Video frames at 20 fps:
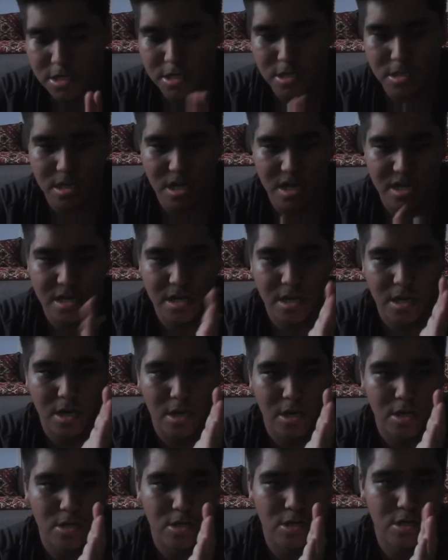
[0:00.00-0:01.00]
to like
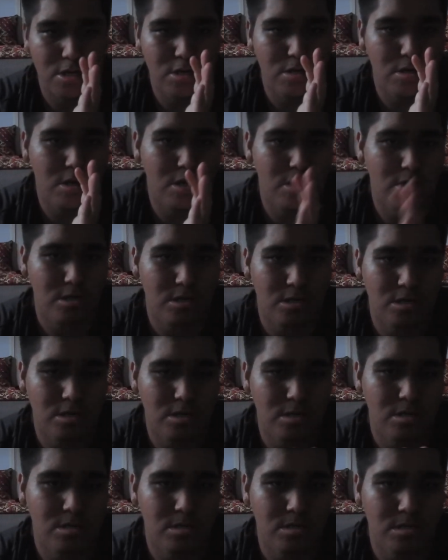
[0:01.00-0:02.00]
do a
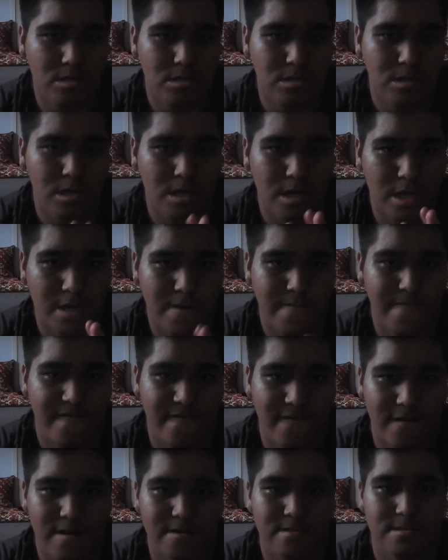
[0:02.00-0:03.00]
news in
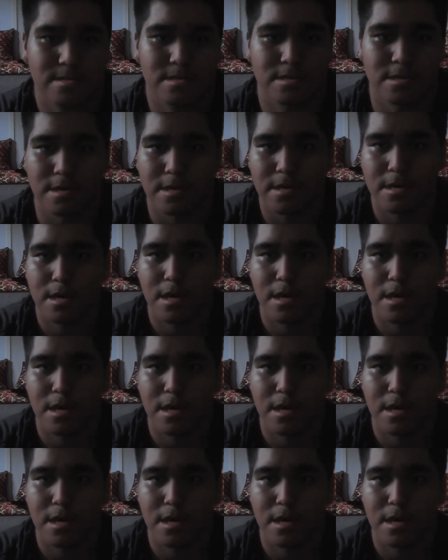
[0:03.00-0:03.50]
Farsi.